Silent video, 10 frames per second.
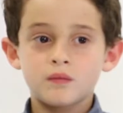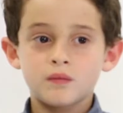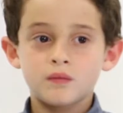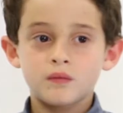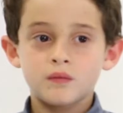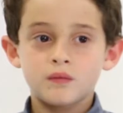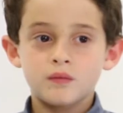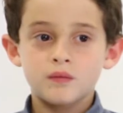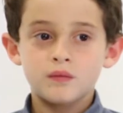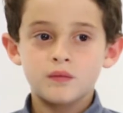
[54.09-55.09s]

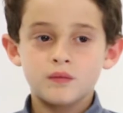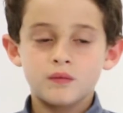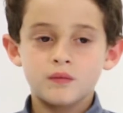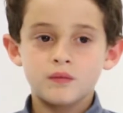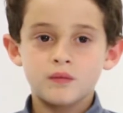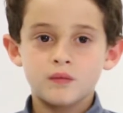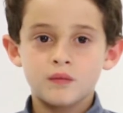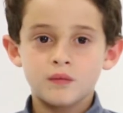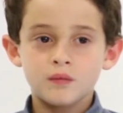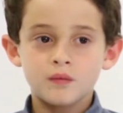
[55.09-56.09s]

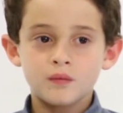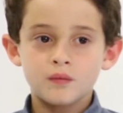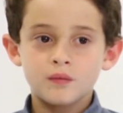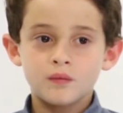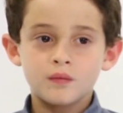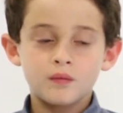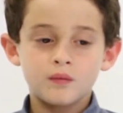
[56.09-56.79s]
No words are spoken by the person on screen.